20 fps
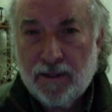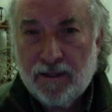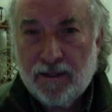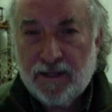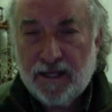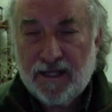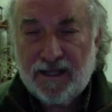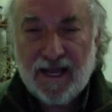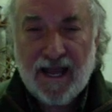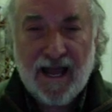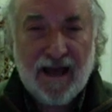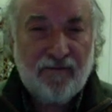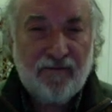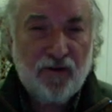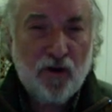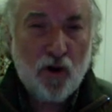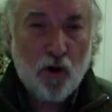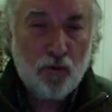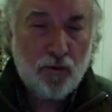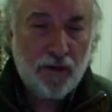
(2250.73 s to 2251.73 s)
that they have
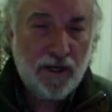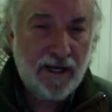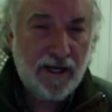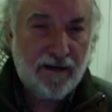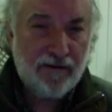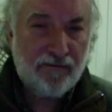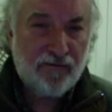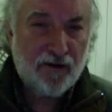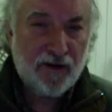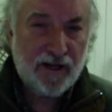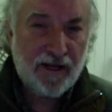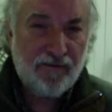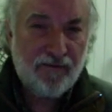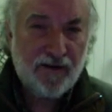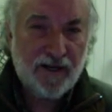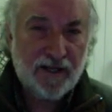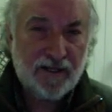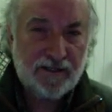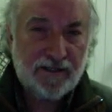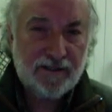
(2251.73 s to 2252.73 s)
no need of
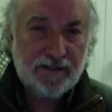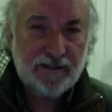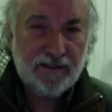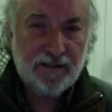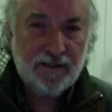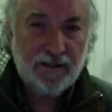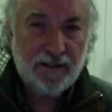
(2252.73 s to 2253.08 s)
forgiveness,